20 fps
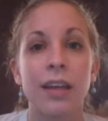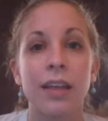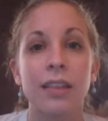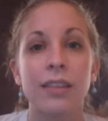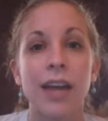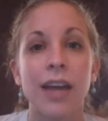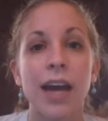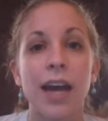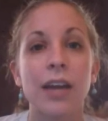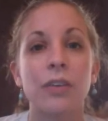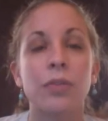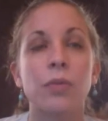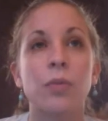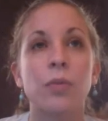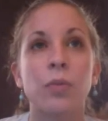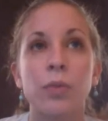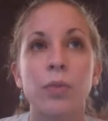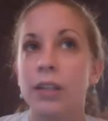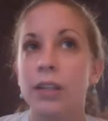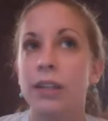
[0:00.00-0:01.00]
that
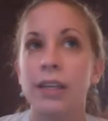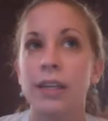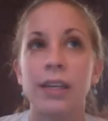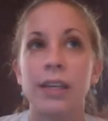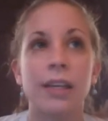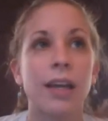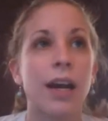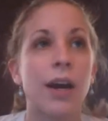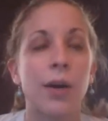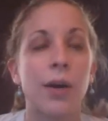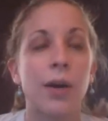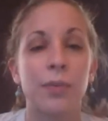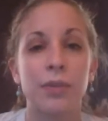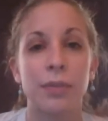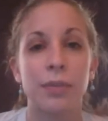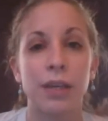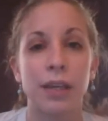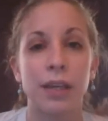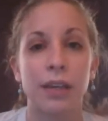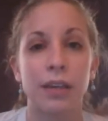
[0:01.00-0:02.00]
really helped
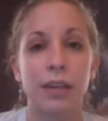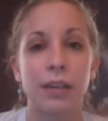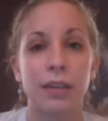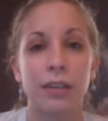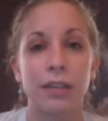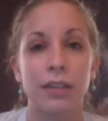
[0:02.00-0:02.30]
me